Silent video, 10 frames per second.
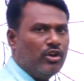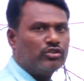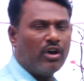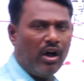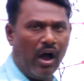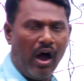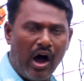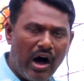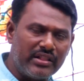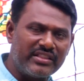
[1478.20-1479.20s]
So
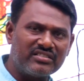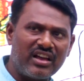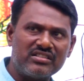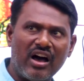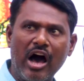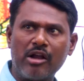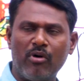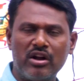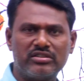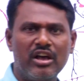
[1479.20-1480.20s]
all these are the
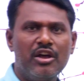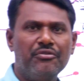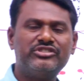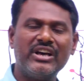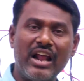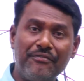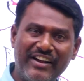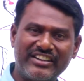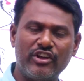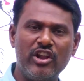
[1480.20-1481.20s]
hormones which are
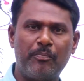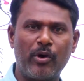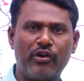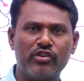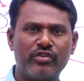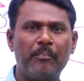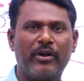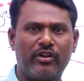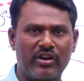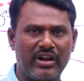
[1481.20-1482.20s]
effectively produced from
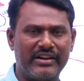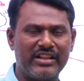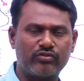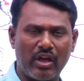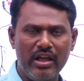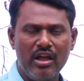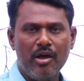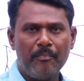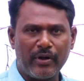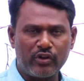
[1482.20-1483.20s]
pituitary gland. That's why
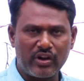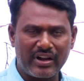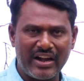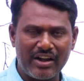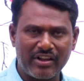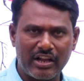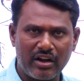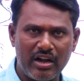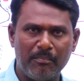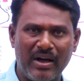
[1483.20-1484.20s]
pituitary gland we can
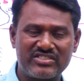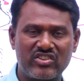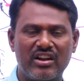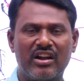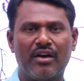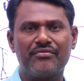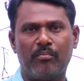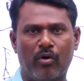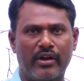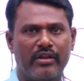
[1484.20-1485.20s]
call master gland of the
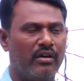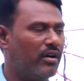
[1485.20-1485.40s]
body.